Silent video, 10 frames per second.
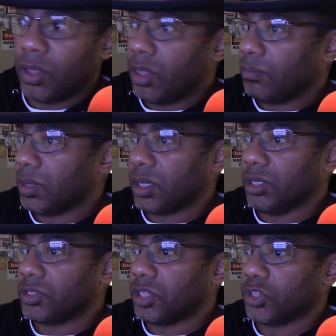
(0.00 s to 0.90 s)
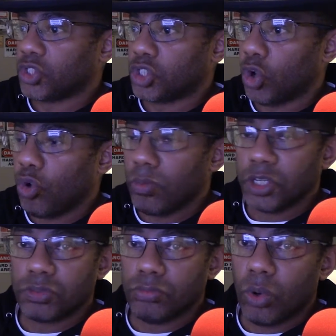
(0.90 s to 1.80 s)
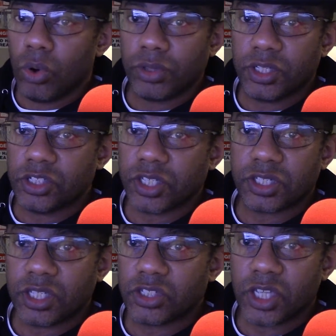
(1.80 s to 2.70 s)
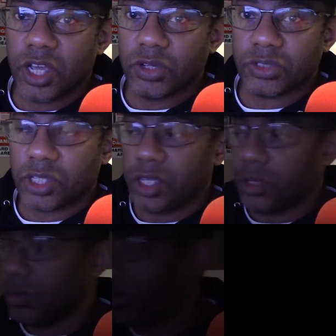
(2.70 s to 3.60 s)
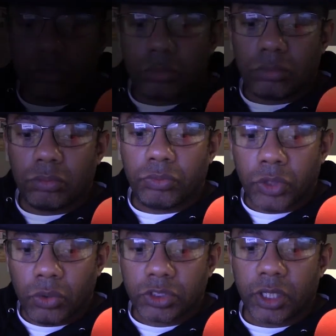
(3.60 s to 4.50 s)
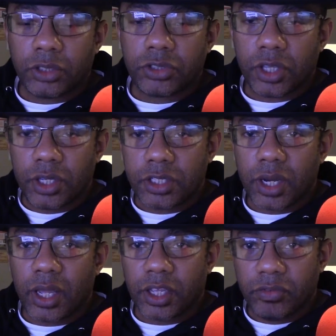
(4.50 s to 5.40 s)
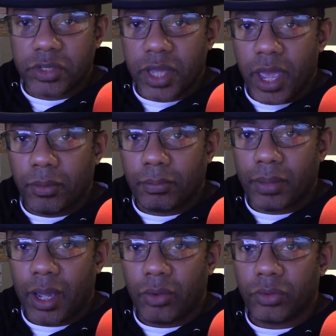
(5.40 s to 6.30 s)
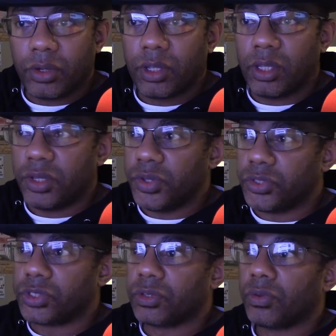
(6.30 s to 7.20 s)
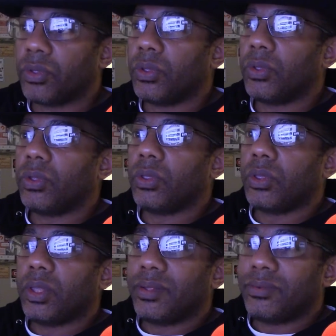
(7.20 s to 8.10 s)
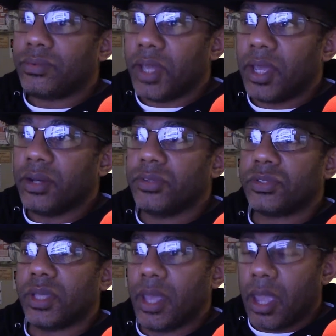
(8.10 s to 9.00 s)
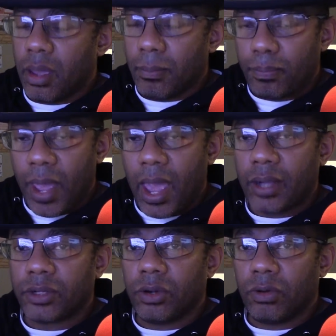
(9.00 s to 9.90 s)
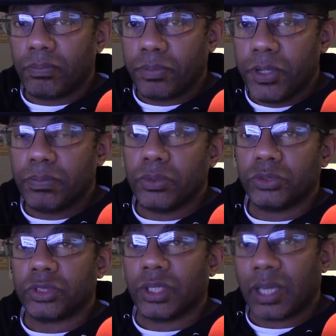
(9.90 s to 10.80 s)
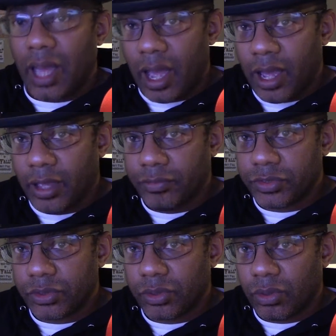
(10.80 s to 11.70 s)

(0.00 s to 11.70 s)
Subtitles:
because there's so much more than just Excel skill. Those are the things that I give a damn about, is data's impact on people's lives.